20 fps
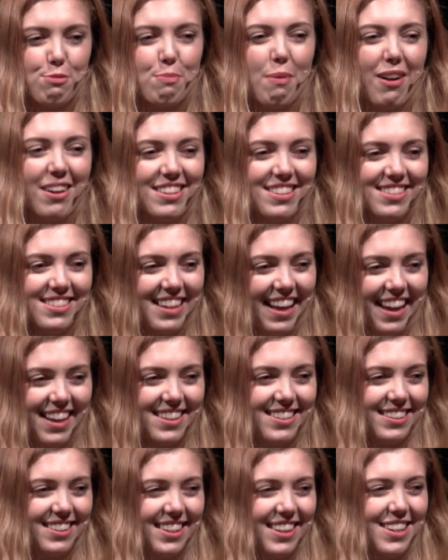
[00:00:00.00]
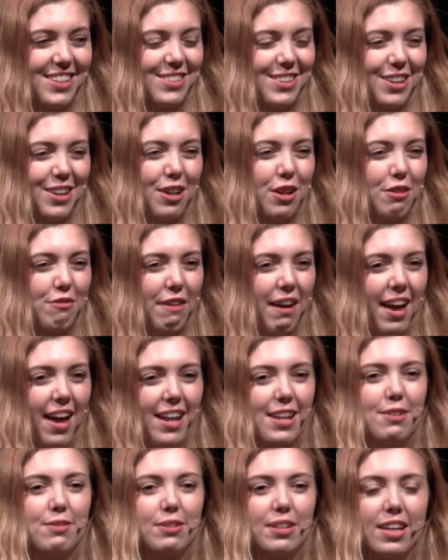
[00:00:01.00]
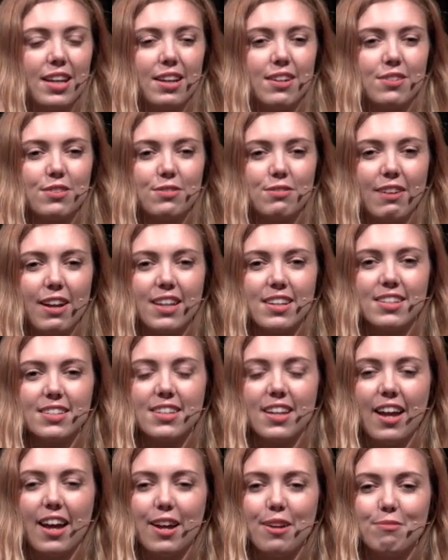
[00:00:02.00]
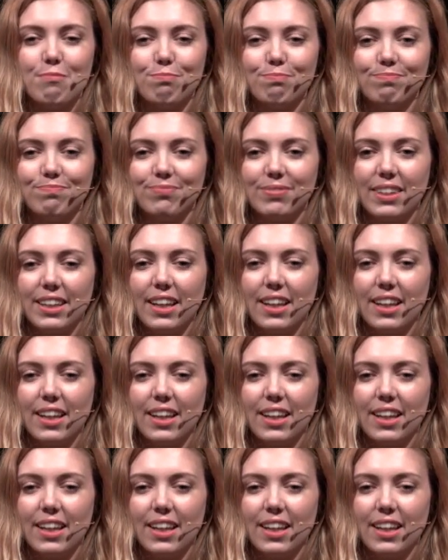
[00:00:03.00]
mindset. So I don't know if anyone here has read um,